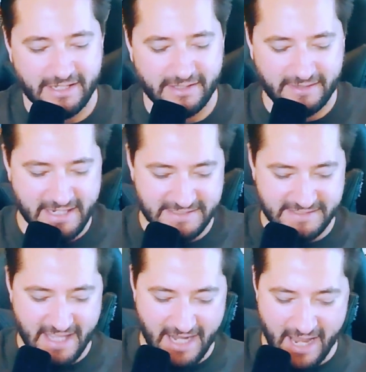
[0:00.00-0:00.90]
things
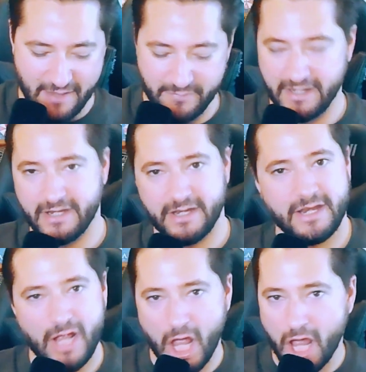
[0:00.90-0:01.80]
that I've been
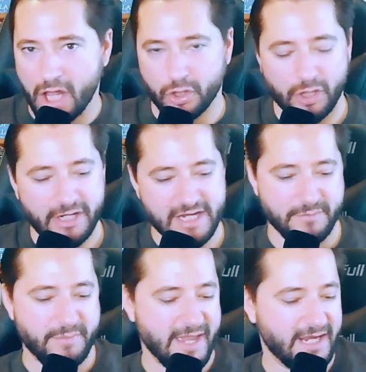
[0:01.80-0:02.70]
looking
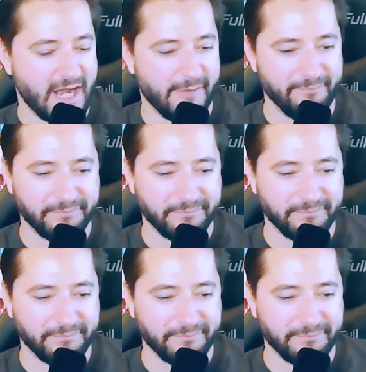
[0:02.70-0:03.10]
to pick up